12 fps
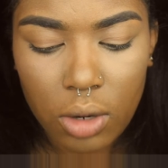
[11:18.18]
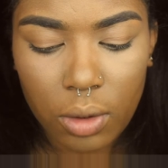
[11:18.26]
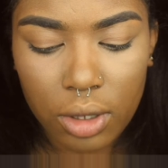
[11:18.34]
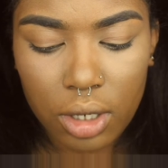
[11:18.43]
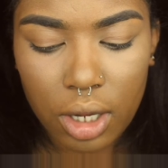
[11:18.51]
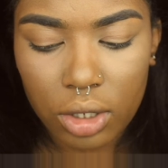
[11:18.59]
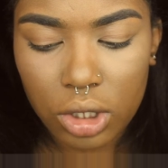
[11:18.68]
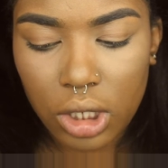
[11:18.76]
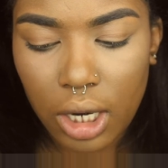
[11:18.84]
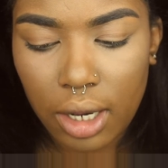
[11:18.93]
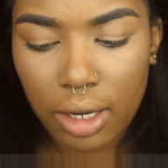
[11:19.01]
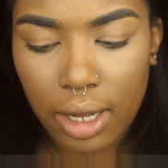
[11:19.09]
with another
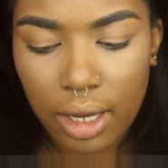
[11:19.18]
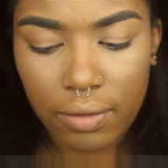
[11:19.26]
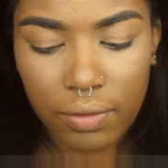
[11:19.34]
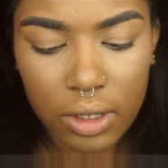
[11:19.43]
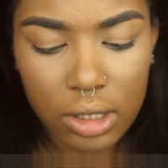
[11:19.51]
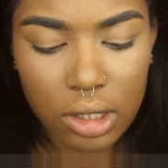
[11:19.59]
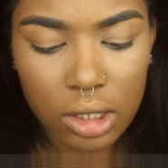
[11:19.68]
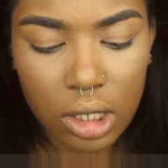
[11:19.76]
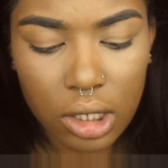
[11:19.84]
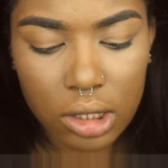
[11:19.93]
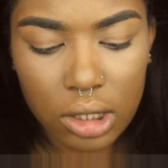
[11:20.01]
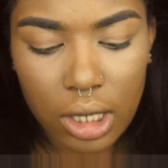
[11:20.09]
shade out of this
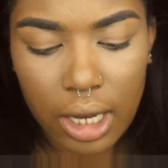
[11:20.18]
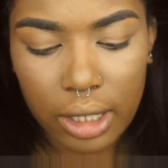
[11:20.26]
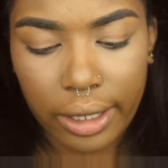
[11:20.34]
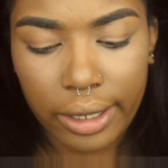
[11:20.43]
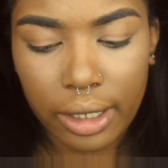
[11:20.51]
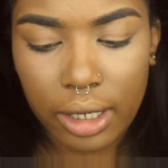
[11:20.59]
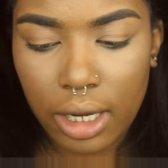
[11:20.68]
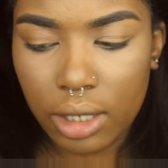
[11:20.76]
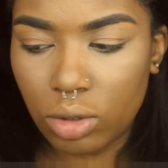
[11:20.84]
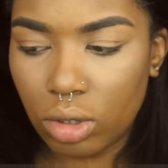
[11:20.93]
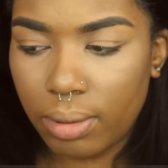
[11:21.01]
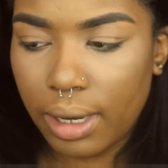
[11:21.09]
NYX Highlight and
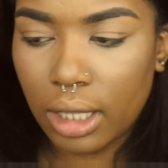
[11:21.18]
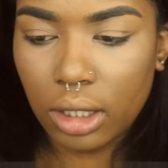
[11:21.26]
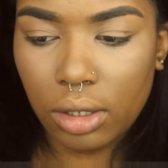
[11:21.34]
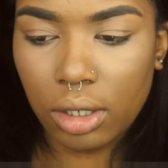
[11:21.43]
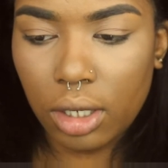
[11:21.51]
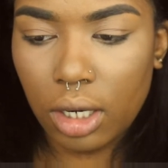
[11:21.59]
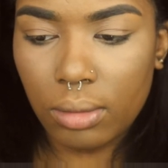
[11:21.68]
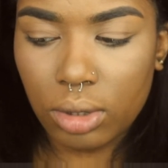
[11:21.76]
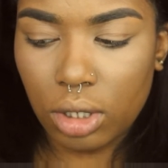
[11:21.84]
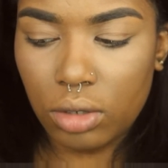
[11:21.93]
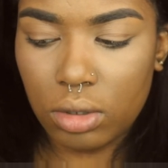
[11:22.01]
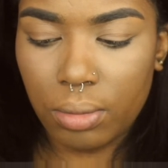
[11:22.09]
Contour palette, and I'm
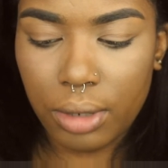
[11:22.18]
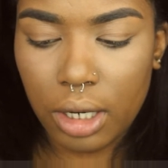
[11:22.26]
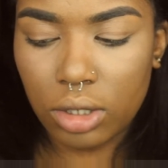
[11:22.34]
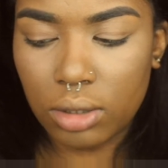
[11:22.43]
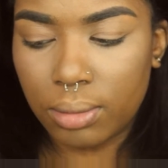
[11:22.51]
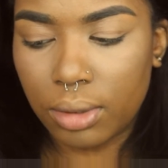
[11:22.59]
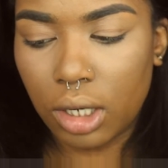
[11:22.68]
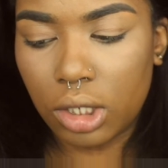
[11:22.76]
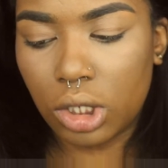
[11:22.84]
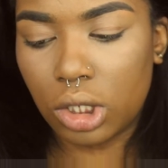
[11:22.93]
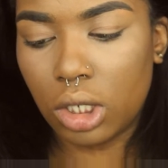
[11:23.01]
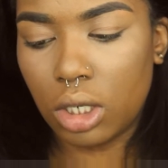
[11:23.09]
just going to use a bronzer
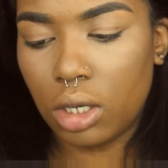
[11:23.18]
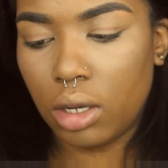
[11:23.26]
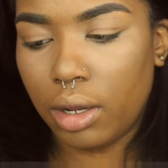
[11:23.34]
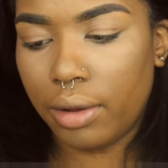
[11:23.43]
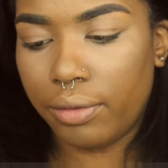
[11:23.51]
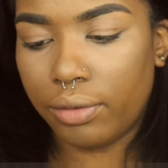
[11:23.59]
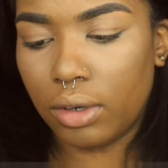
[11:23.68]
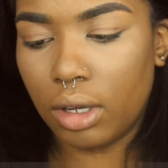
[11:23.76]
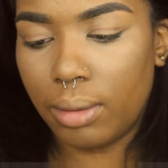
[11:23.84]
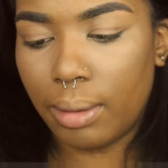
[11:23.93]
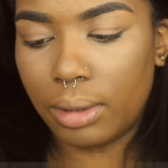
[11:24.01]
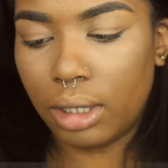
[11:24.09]
brush
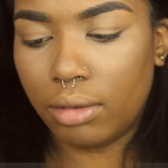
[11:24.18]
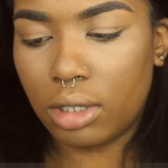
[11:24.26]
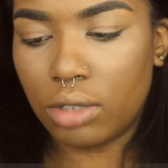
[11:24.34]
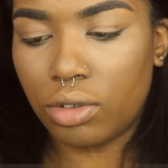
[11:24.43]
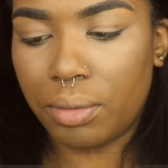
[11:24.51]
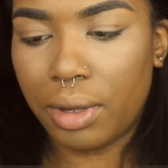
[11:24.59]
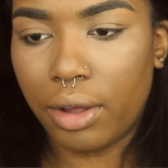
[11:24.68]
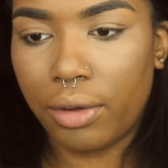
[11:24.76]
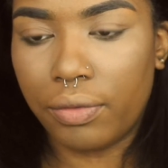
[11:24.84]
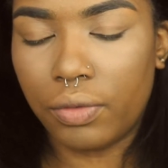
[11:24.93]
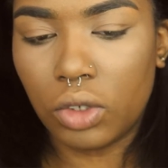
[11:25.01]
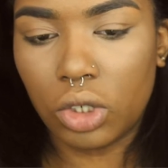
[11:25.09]
from, I believe this is from
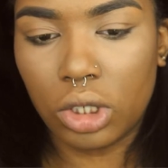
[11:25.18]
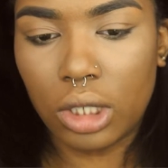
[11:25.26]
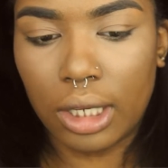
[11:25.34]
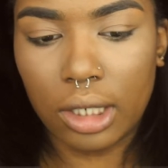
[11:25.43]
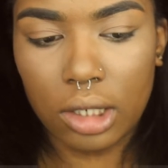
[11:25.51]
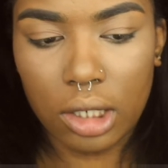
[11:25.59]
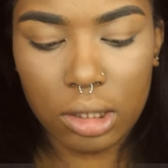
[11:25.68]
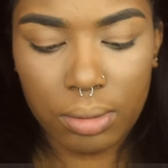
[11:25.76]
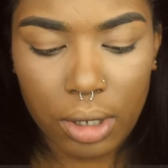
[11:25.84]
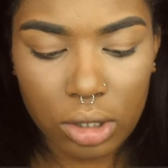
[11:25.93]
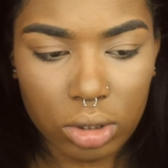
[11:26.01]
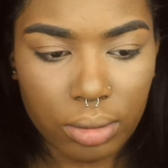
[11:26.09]
e.l.f. It's just like a dense
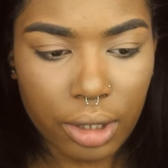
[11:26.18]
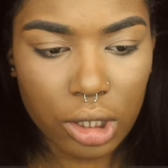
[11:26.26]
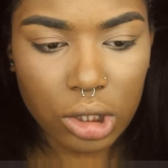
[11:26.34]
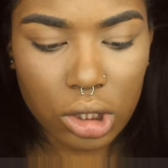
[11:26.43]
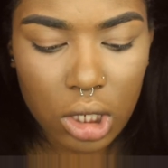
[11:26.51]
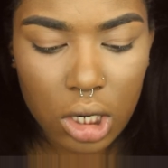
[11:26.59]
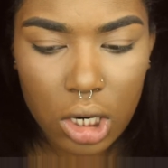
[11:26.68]
bronzer brush.